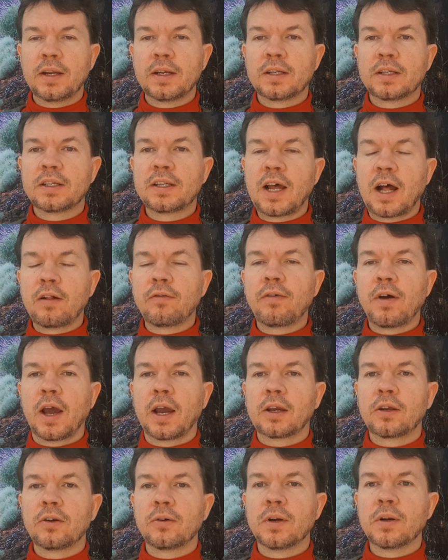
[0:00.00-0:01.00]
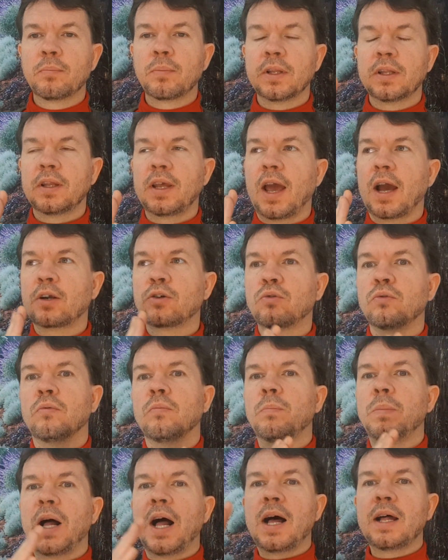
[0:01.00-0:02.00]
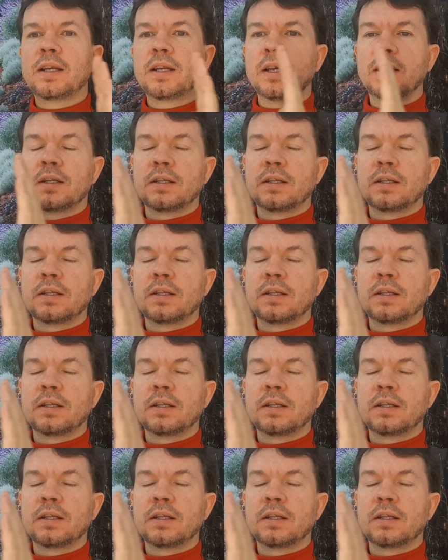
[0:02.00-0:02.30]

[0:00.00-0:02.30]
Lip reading: itself accurate, but the actual body